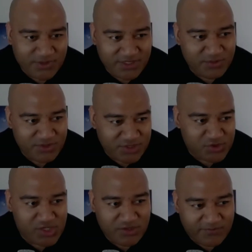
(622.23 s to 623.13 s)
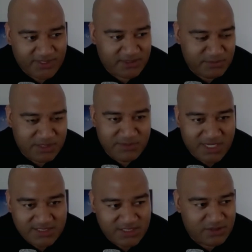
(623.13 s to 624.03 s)
when you're training with either me and
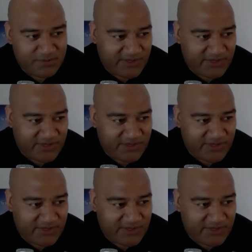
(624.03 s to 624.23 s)
Marcel,